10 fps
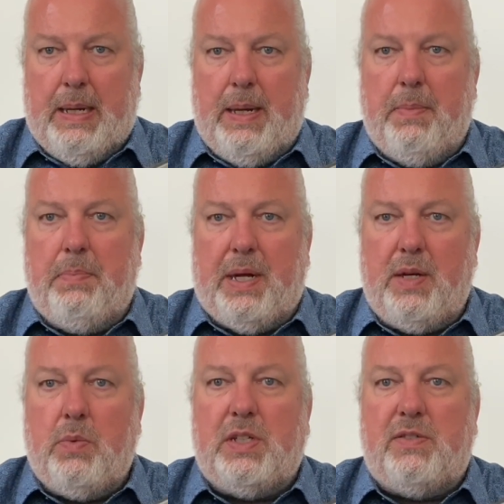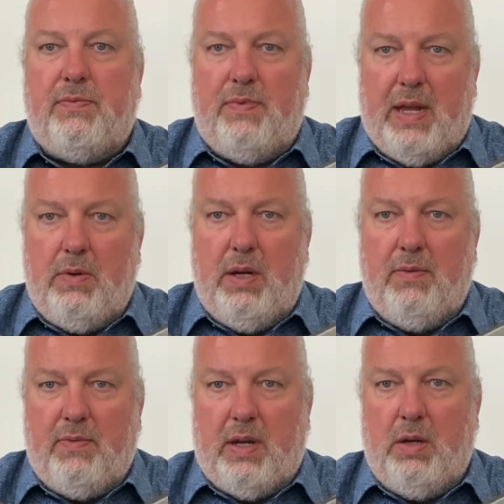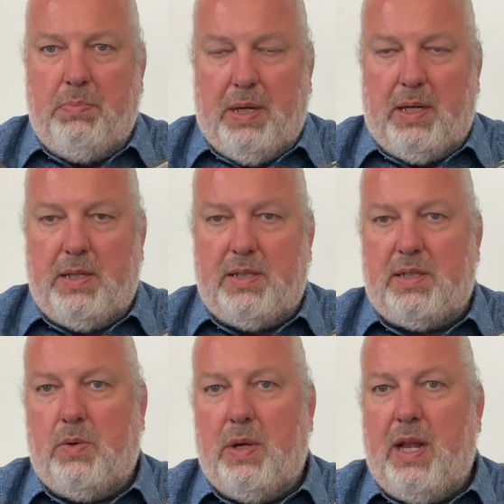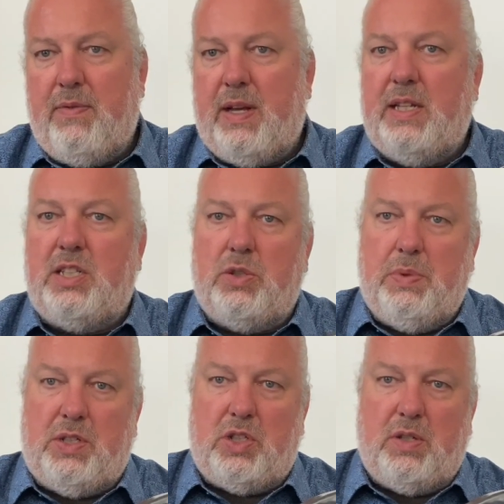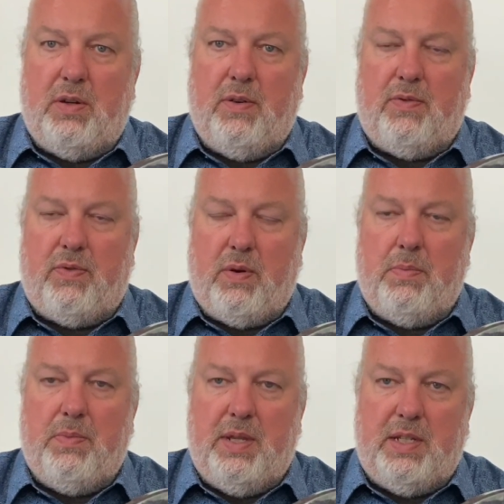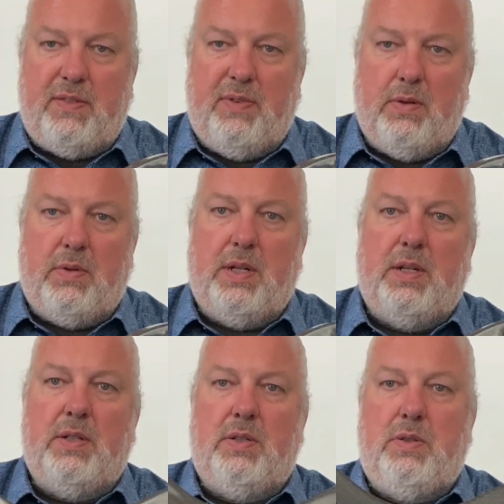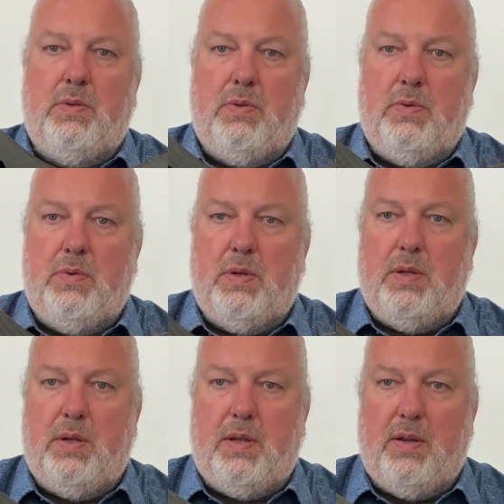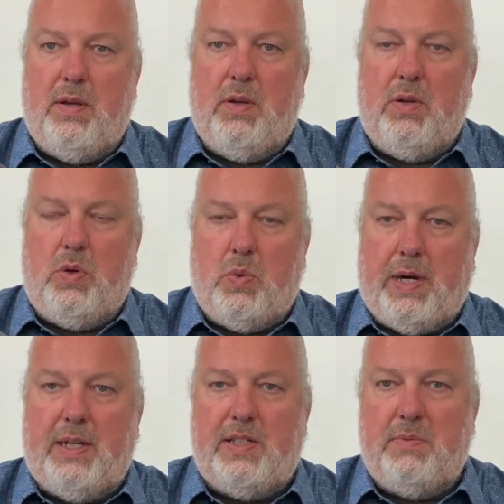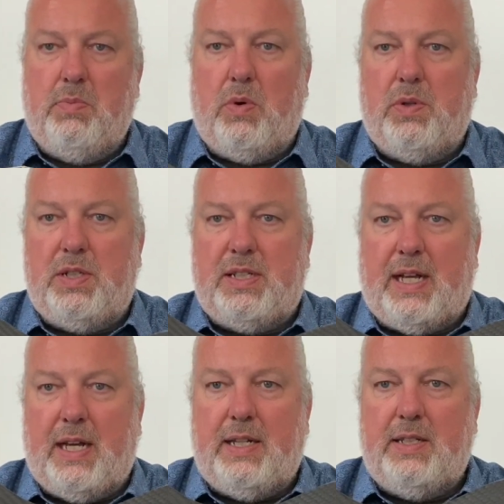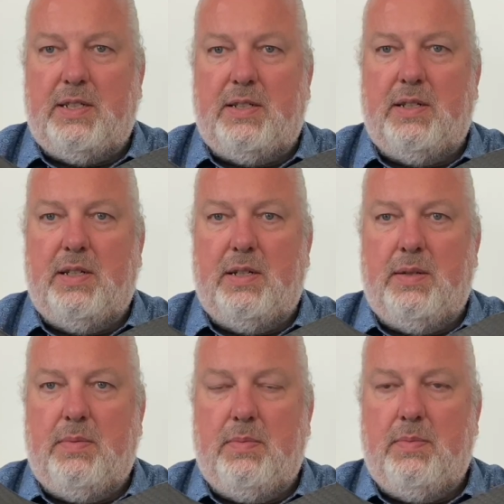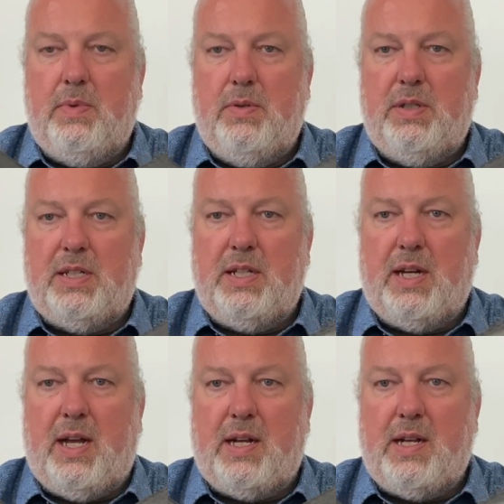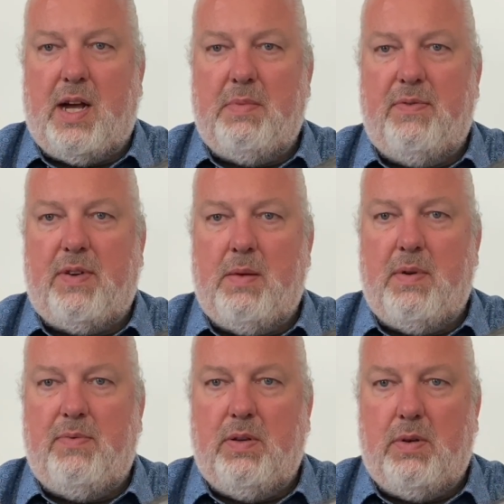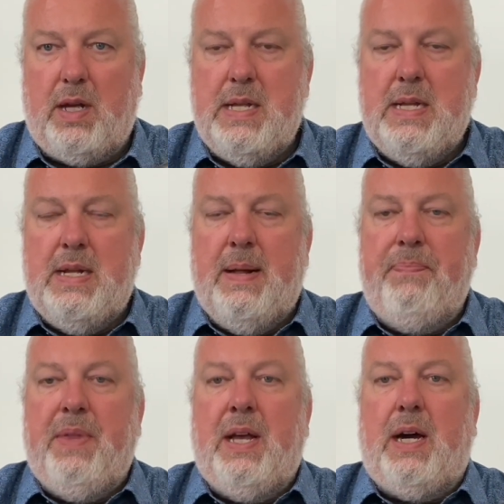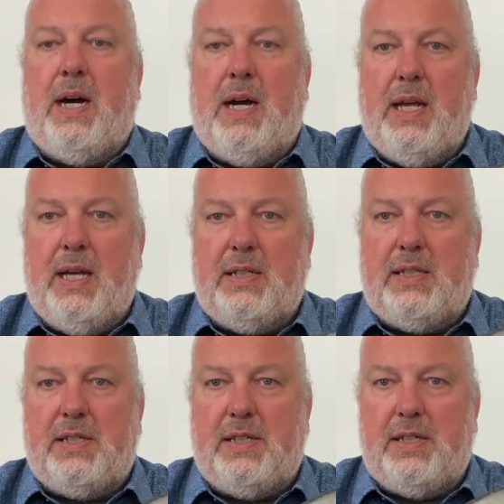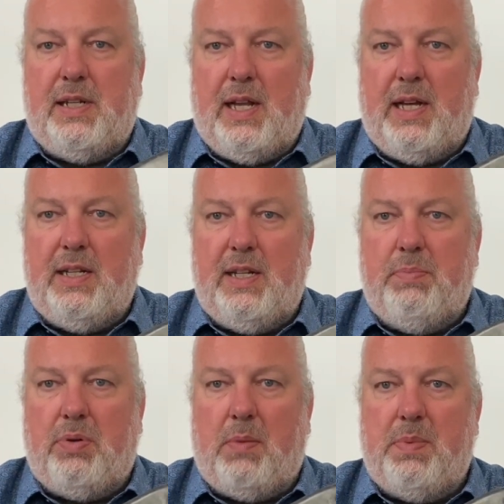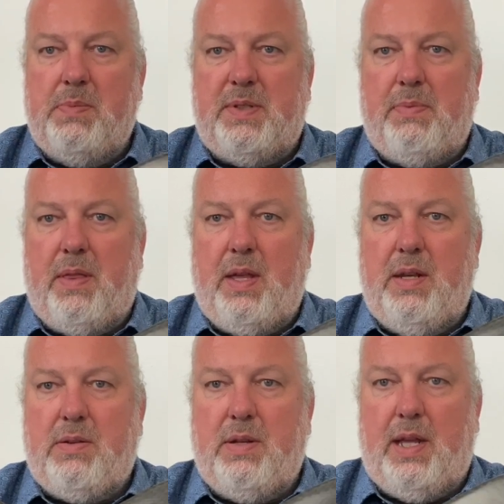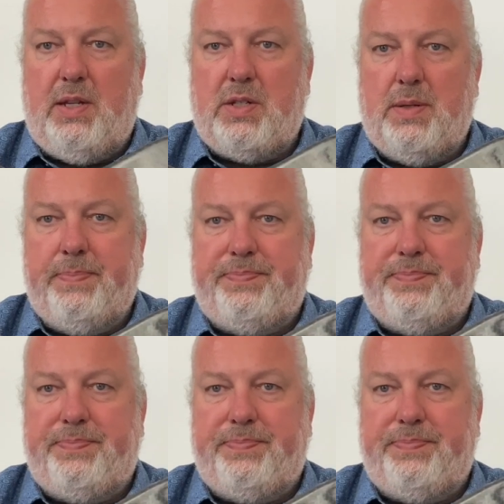But it was very, very big. So whenever I switched from this viola to the quite small sized Lewis and Clark carbon fiber viola, I had slightly problems with the intonation,